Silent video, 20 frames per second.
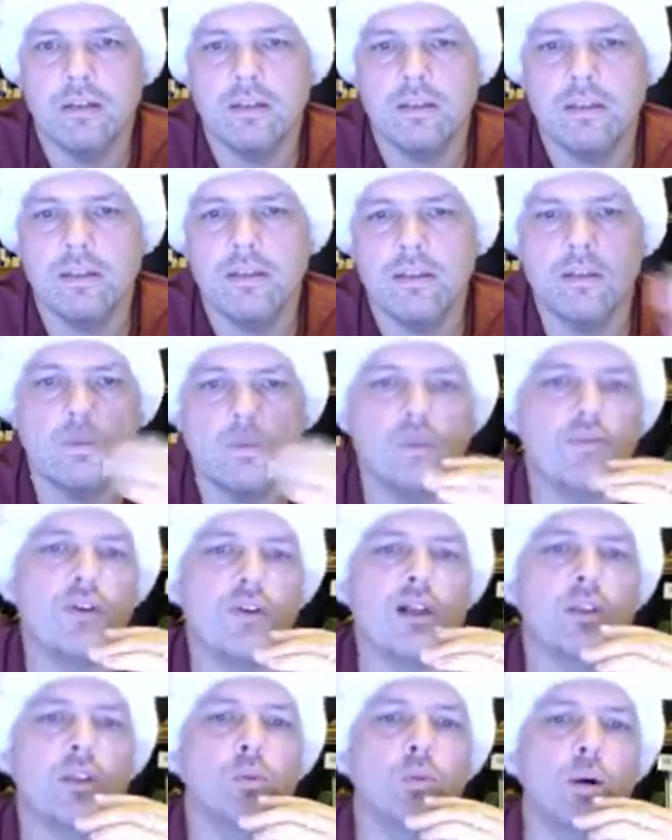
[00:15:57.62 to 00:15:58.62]
he would
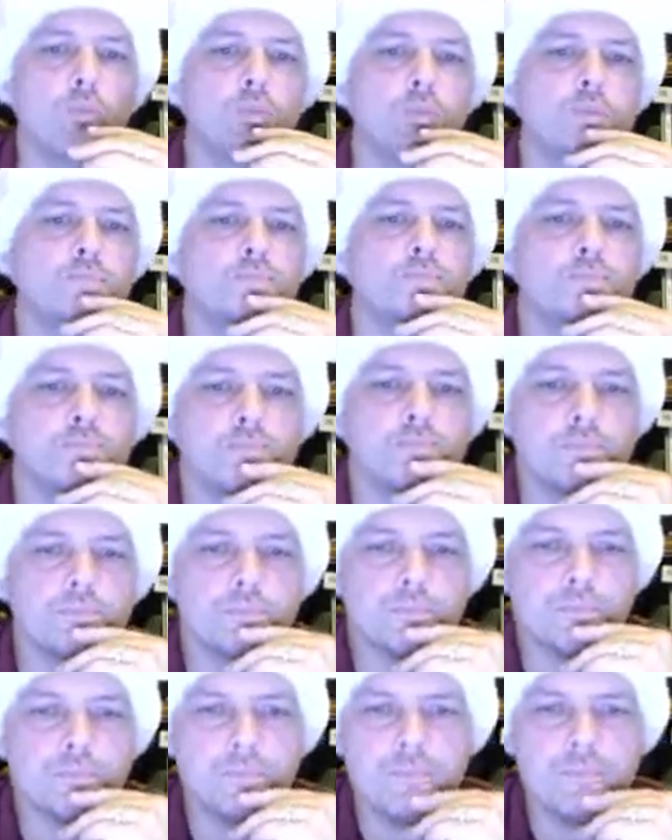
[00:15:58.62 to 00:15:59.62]
follow up
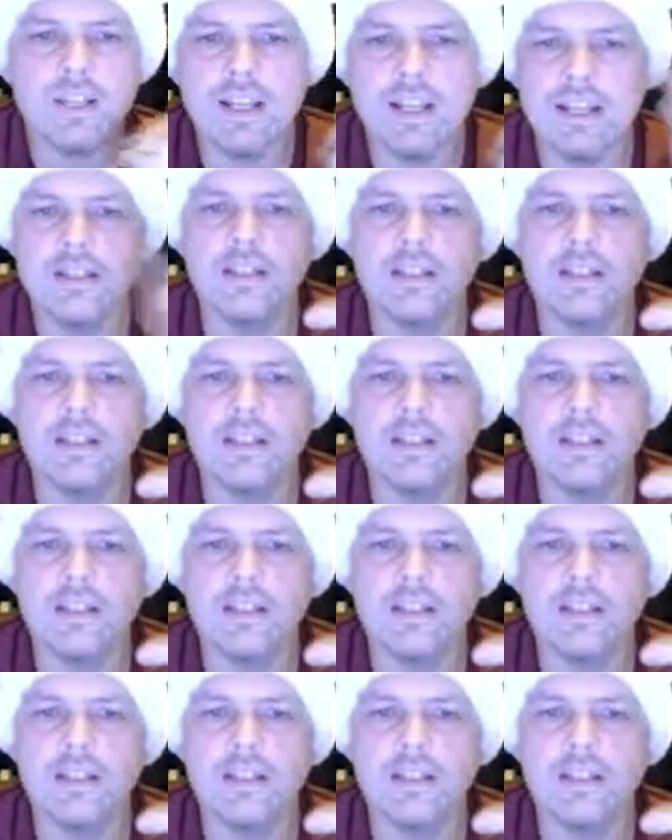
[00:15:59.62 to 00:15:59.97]
and